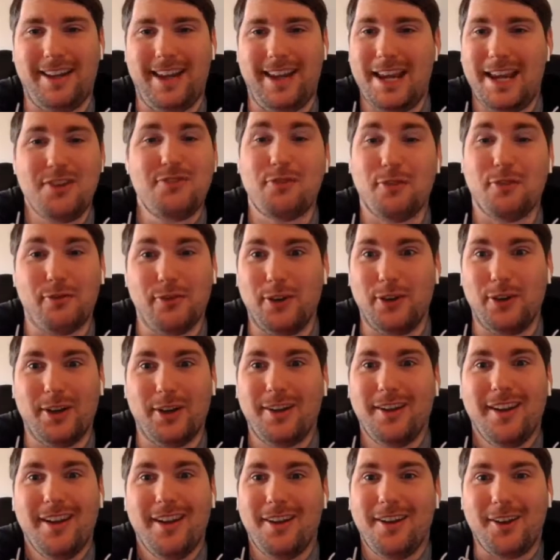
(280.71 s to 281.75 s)
introvert.
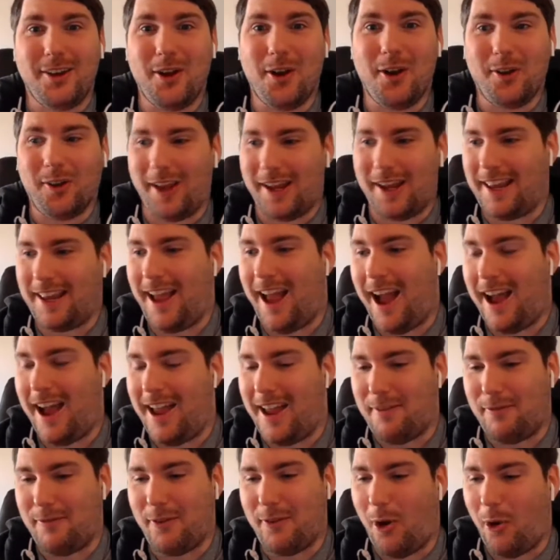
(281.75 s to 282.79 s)
you know, like I,
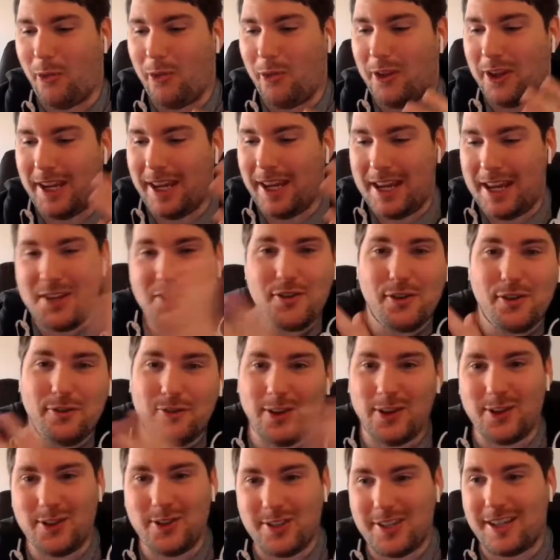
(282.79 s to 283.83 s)
if on the
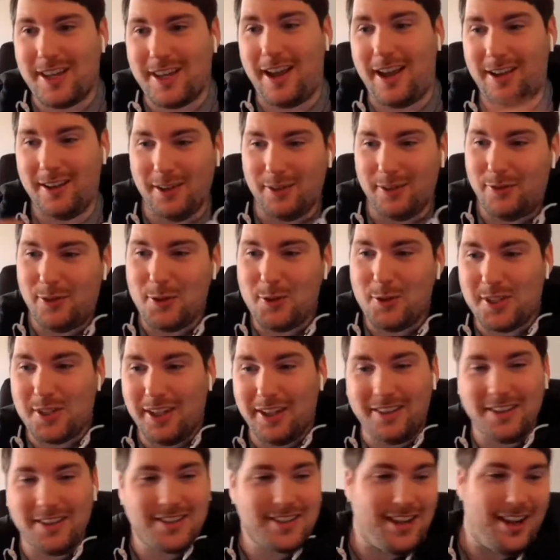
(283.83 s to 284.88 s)
introvert scale, if you slid
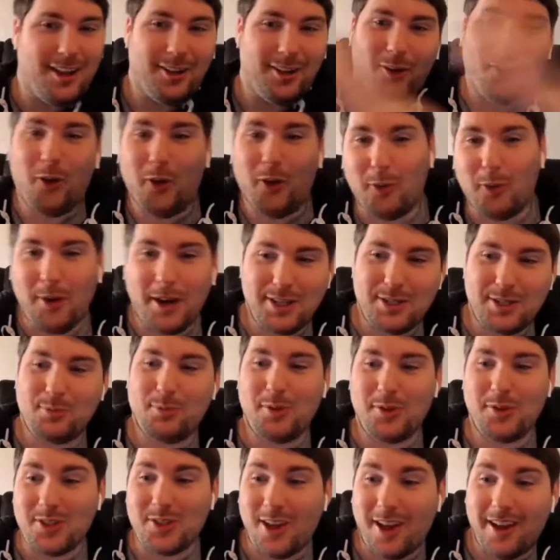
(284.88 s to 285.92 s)
the scale all the way to one
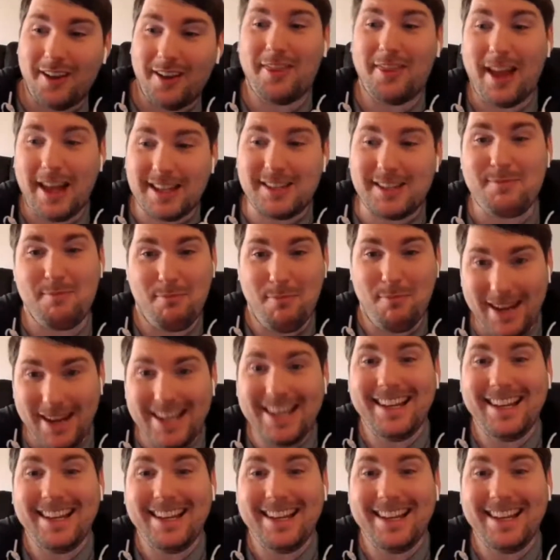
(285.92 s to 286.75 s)
side, that's me.